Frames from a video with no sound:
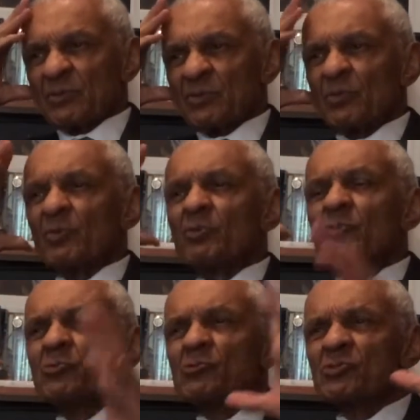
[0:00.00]
to
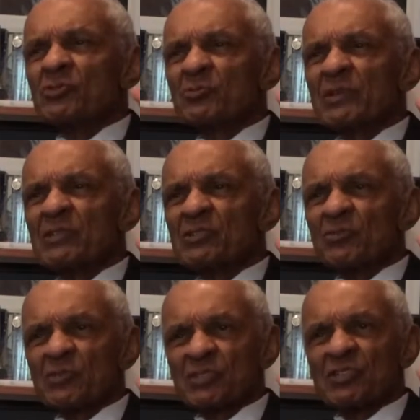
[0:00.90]
use the
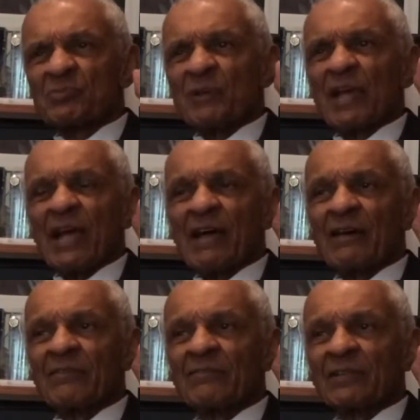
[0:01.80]
resources we
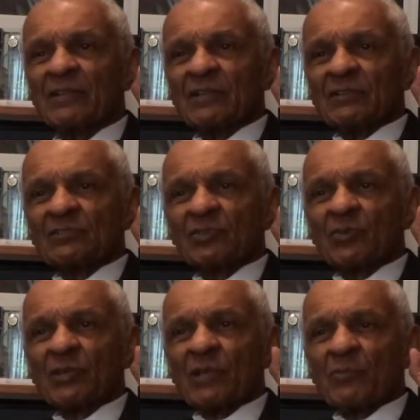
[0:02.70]
have so
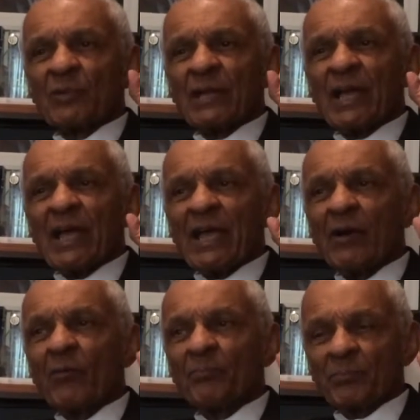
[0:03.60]
that we
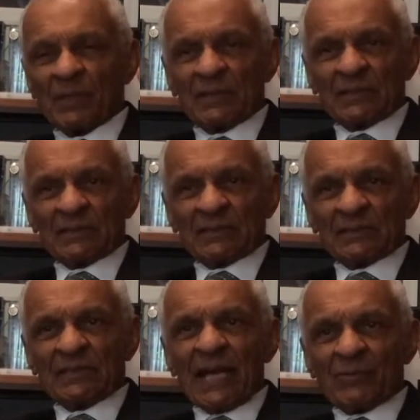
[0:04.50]
help
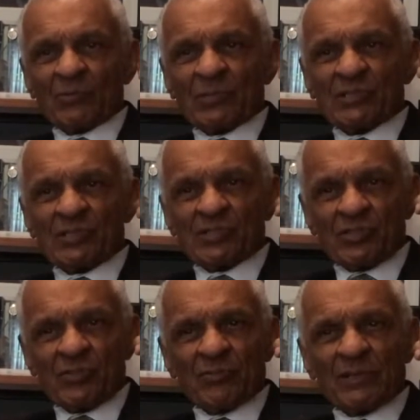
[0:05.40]
that which is
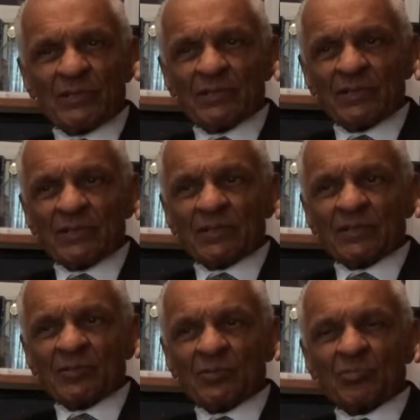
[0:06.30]
human
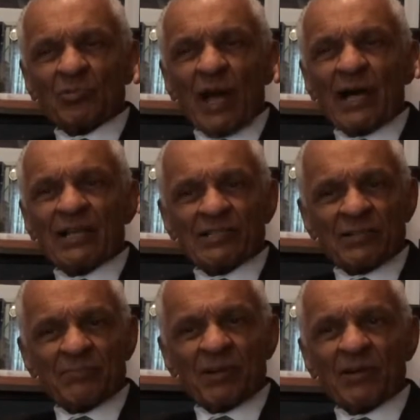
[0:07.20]
to rise
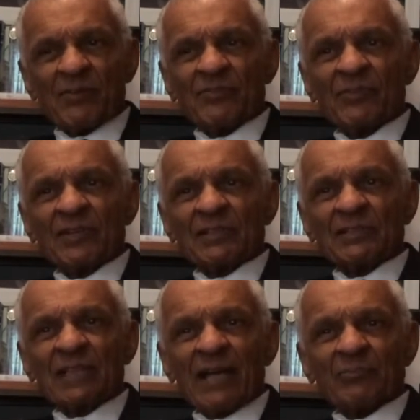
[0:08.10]
above
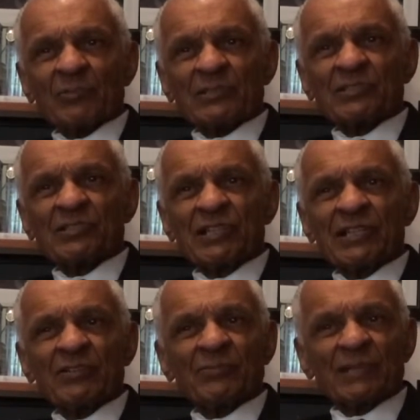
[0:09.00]
that which
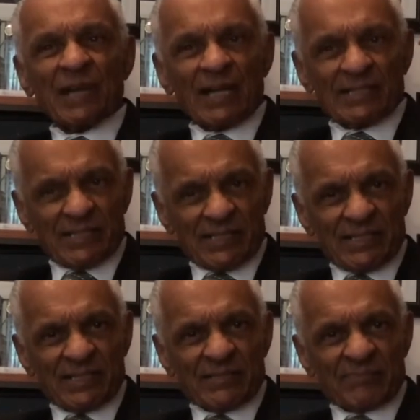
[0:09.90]

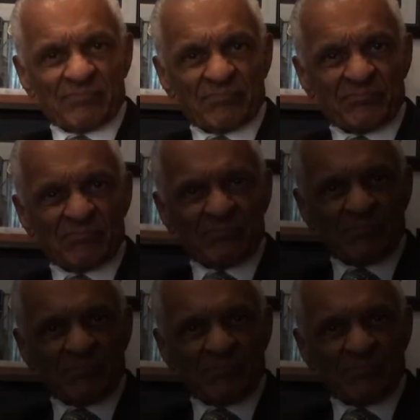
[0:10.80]
dehumanizes. Hmm?